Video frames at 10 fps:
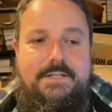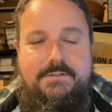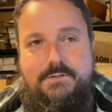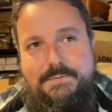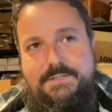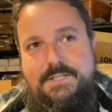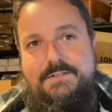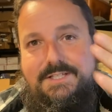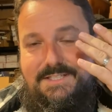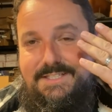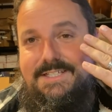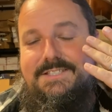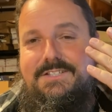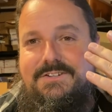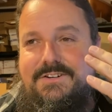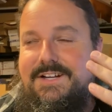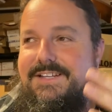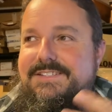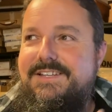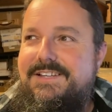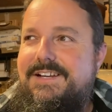So much that you get dust in your eyes.